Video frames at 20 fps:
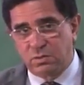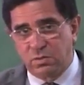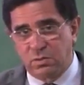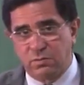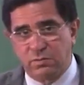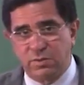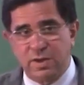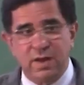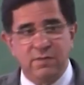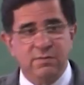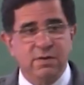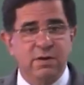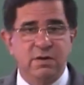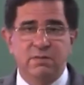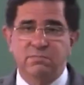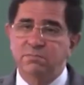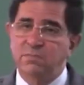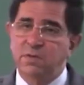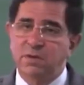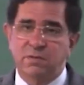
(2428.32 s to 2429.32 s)
So we have
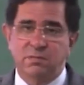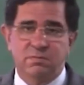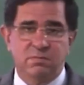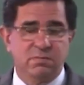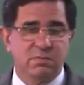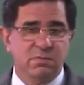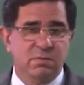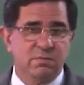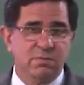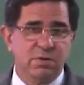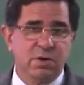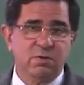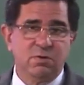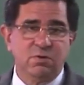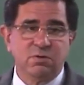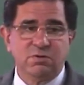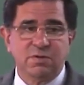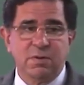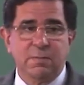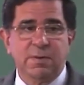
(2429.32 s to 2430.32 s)
we are
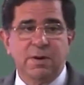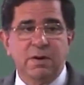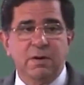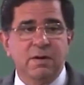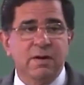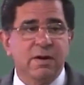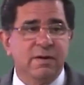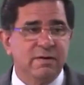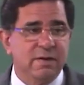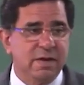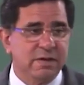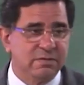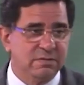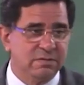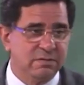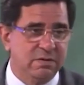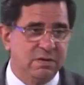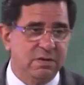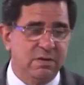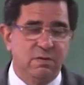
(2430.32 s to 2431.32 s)
going to separately
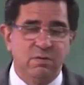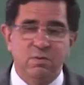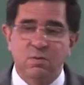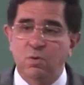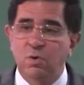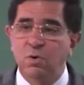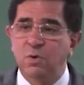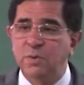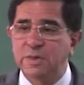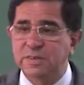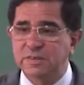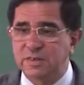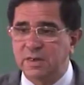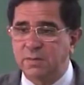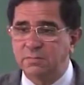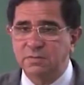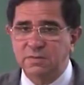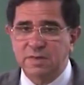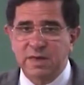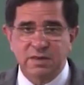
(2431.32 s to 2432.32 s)
address old waste
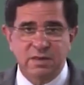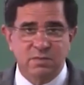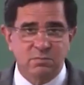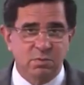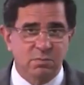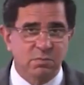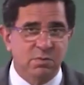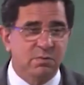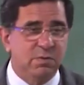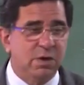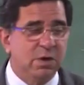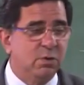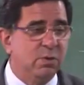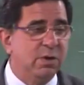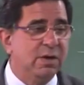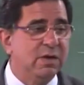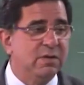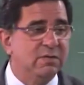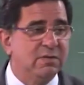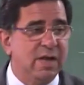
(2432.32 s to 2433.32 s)
dumps. At the moment we are
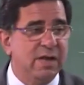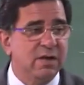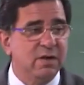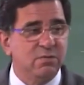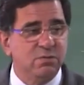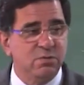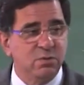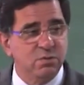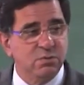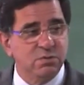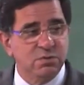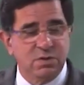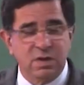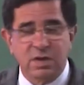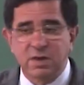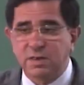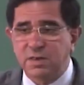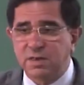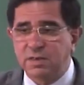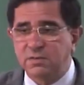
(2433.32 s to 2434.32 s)
doing design of new
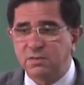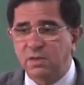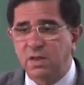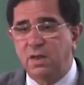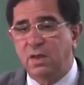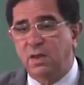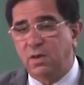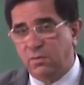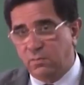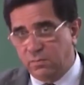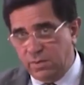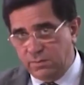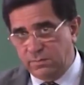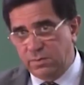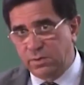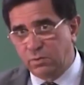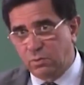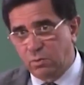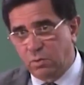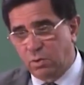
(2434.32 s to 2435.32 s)
facilities. When
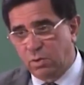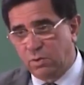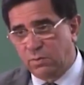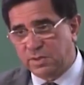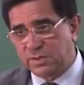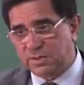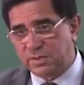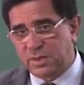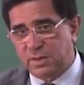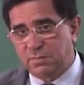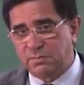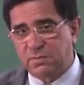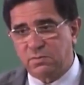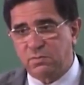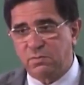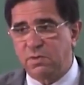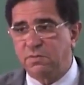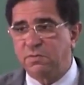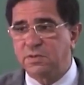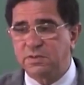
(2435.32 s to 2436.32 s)
we do old waste dumps,
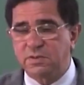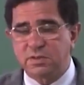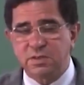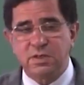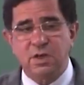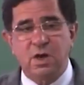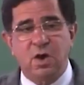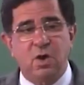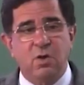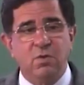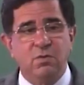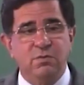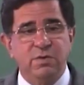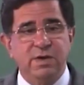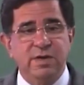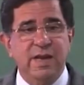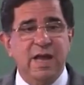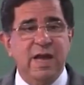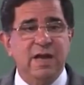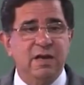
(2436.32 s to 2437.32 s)
we will see how
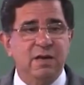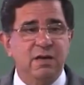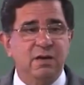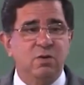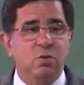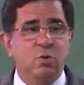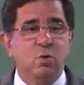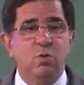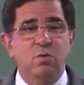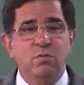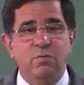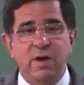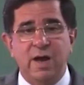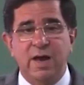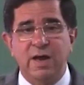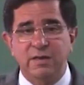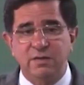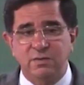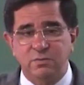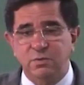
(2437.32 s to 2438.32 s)
we tackle old
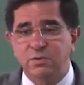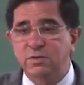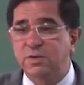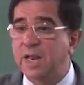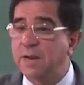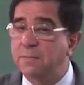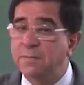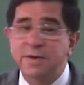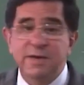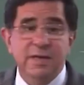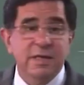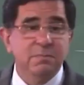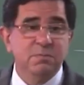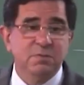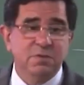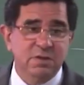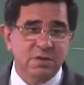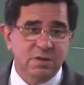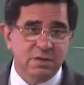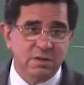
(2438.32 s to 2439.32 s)
fires which can be
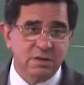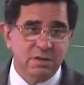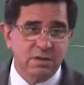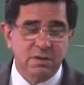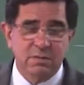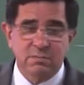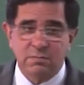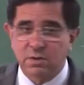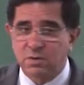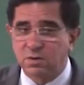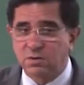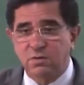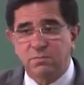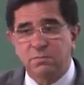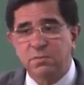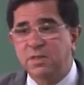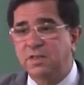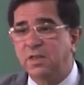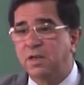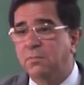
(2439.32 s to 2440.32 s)
deep seated because
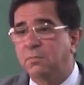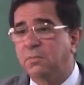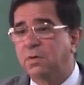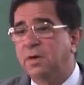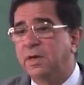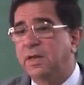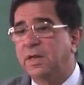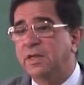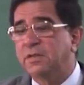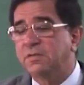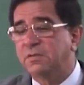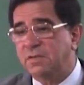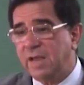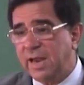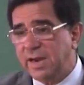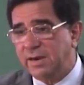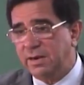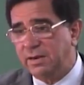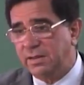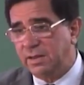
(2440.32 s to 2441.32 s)
of methane burning
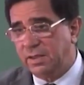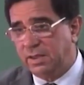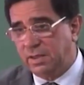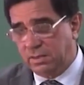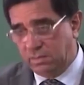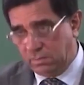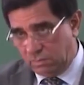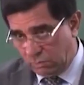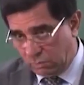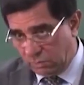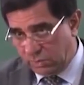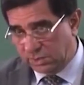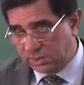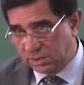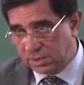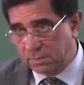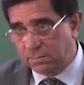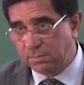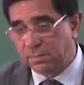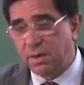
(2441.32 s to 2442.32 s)
inside the
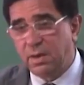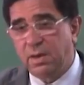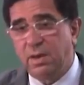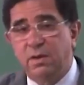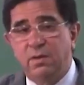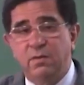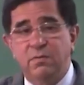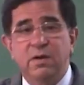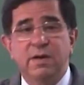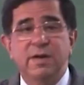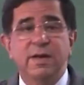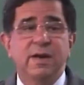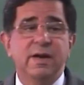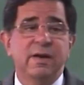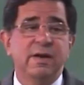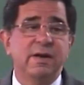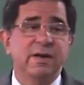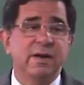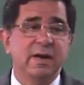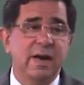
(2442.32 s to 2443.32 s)
waste dump. We will
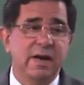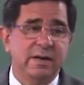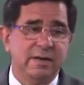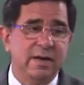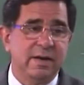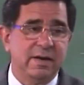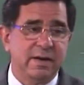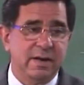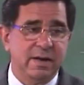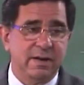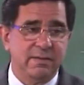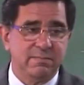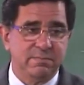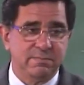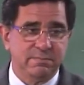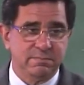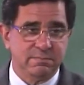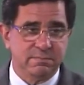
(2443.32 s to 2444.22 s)
take it at that time.